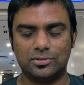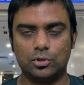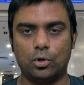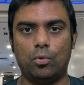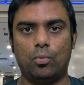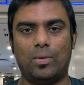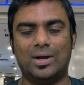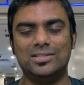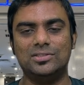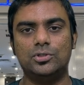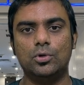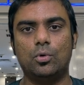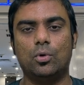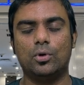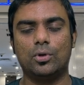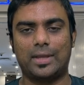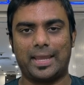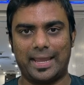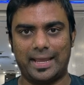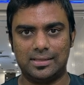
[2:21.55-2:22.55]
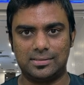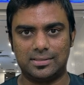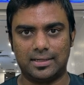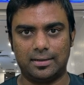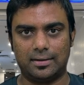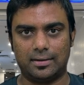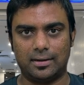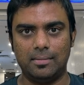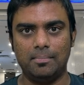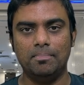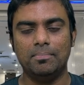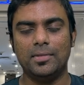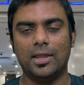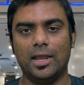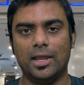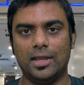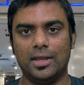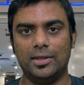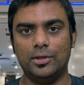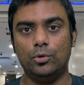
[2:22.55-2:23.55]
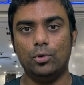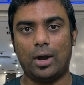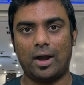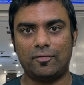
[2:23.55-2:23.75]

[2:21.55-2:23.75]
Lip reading: So once you go to KL Central, you